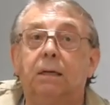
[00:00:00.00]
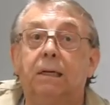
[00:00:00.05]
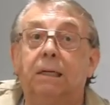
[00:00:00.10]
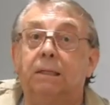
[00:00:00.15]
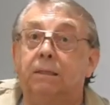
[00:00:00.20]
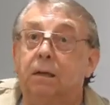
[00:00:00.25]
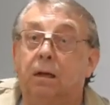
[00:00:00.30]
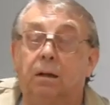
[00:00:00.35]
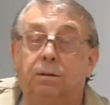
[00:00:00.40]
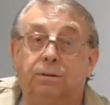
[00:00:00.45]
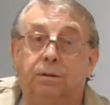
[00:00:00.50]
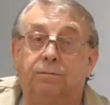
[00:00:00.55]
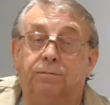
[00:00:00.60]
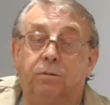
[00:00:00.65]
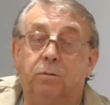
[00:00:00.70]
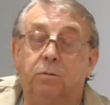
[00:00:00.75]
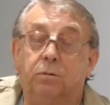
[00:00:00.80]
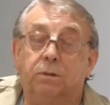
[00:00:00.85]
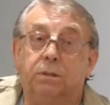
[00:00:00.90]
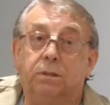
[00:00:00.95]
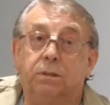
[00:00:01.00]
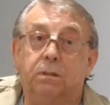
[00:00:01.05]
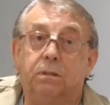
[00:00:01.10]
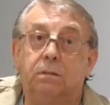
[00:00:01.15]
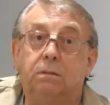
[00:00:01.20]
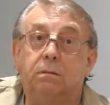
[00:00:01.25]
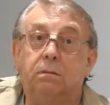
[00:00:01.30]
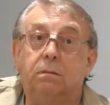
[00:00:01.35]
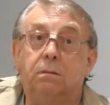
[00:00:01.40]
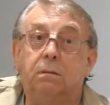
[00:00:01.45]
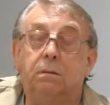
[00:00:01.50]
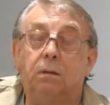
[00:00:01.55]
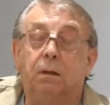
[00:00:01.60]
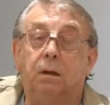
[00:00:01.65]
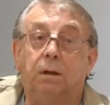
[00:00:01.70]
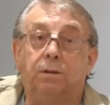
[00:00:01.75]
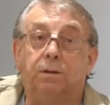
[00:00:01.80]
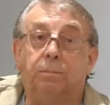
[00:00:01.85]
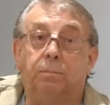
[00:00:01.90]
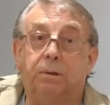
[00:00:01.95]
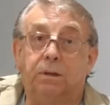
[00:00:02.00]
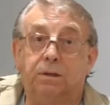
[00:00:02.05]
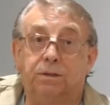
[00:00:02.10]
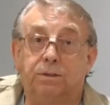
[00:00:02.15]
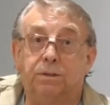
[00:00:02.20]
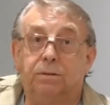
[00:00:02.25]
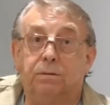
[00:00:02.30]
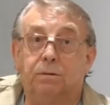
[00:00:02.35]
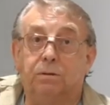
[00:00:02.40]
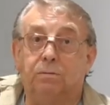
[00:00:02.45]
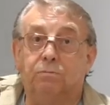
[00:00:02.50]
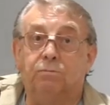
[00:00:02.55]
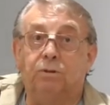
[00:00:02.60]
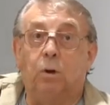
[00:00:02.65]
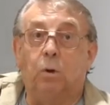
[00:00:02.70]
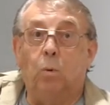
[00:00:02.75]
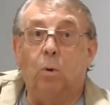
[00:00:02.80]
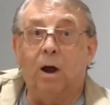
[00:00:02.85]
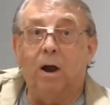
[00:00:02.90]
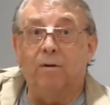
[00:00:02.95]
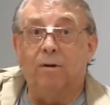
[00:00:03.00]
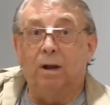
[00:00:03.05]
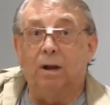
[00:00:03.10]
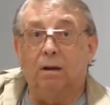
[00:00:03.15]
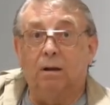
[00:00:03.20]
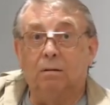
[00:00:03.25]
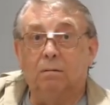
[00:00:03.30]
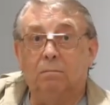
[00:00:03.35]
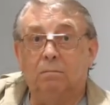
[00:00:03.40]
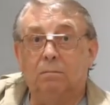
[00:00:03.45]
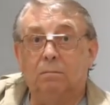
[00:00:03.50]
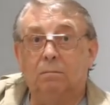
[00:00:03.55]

is on the focus on the person requiring